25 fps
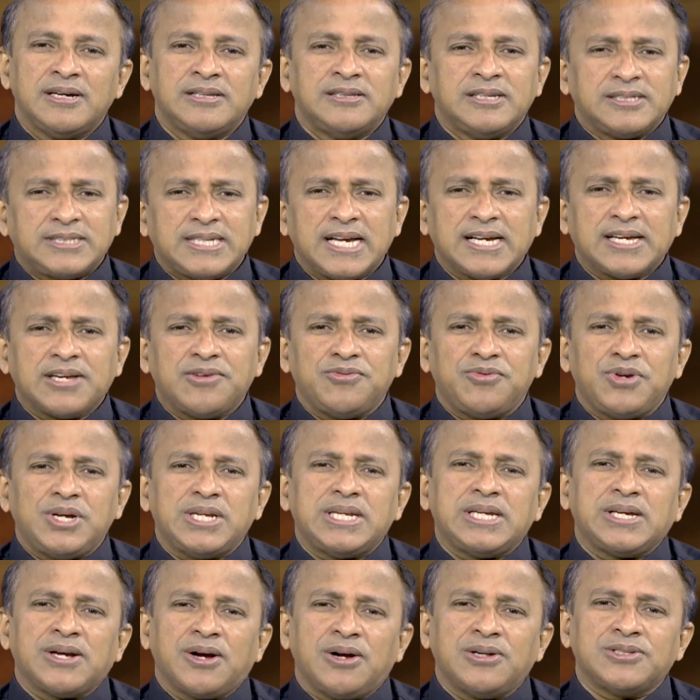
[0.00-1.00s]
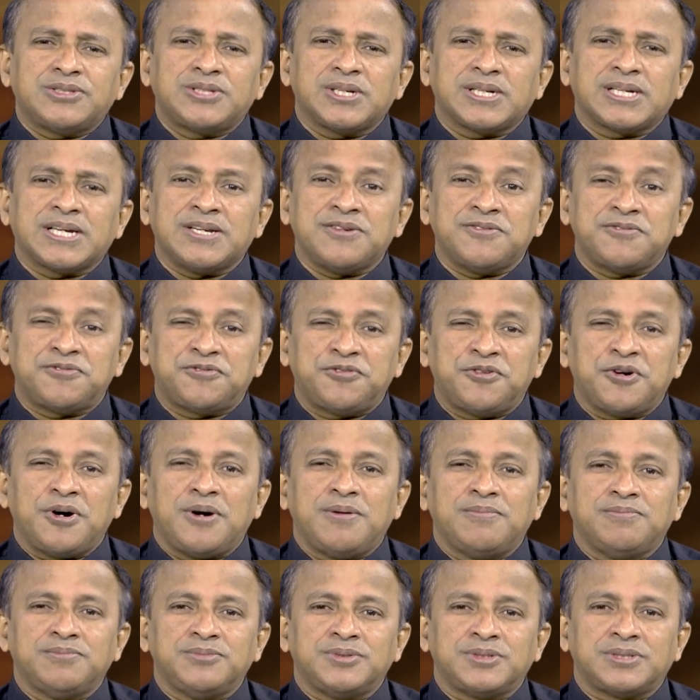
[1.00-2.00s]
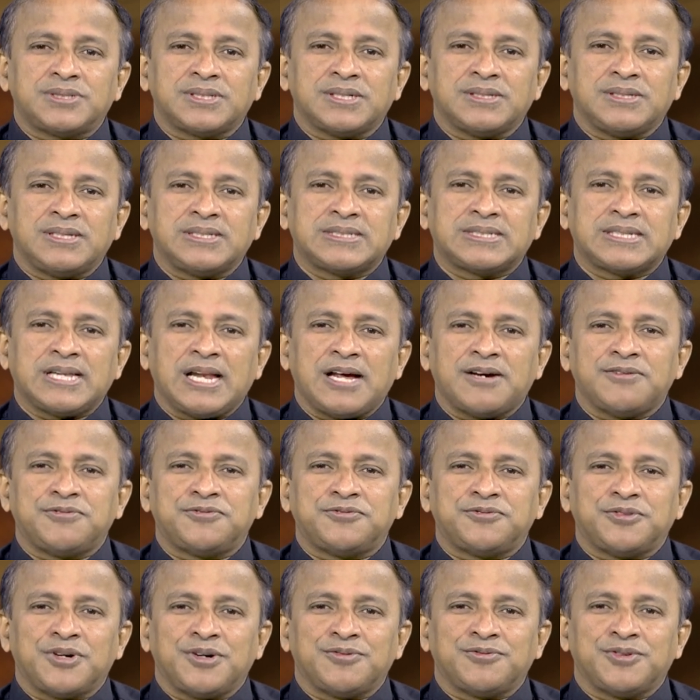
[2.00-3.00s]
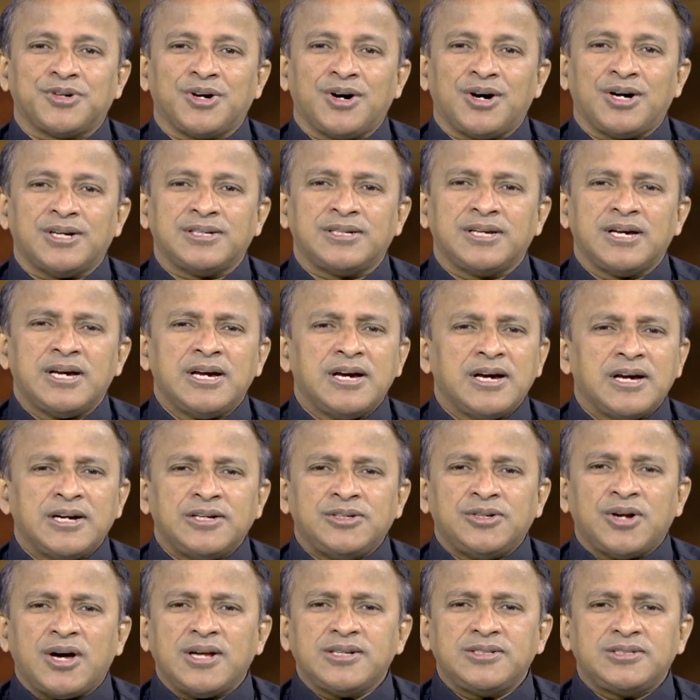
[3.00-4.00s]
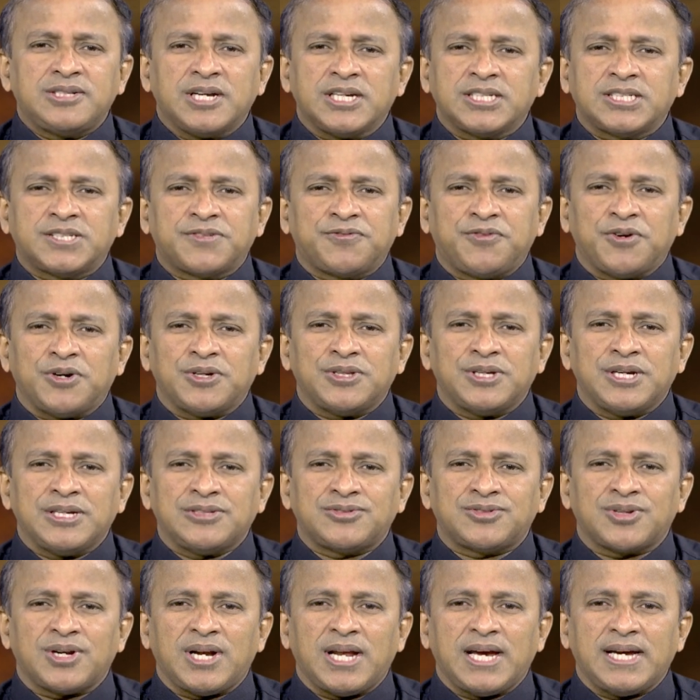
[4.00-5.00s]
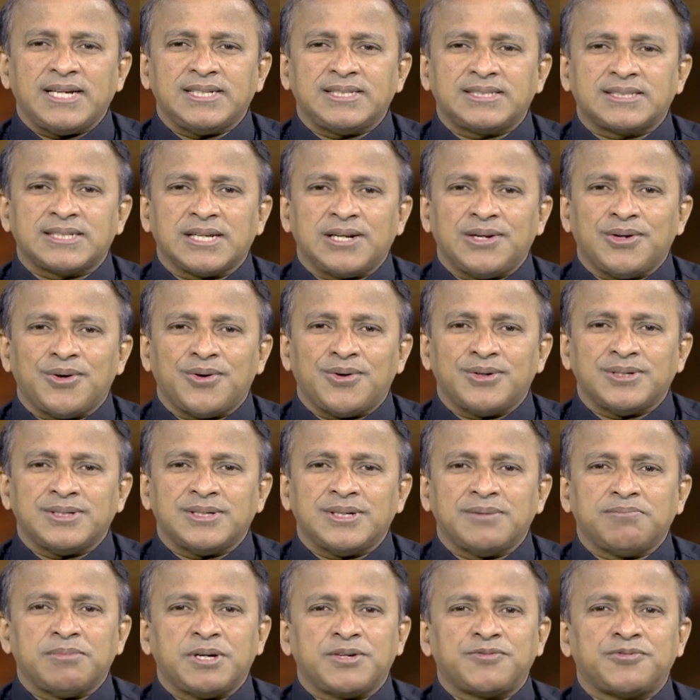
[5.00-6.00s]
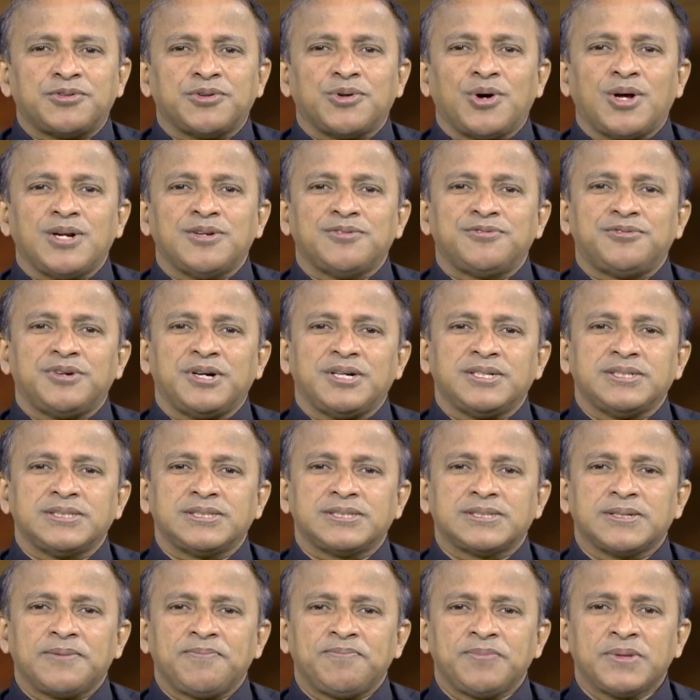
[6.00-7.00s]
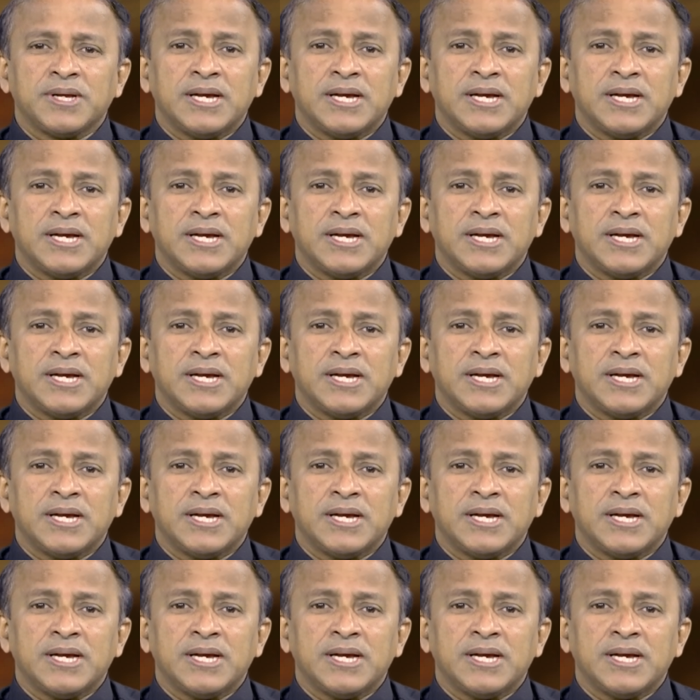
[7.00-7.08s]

The second beating also confirms this love of God, not just for the Israelites alone, but for all of us.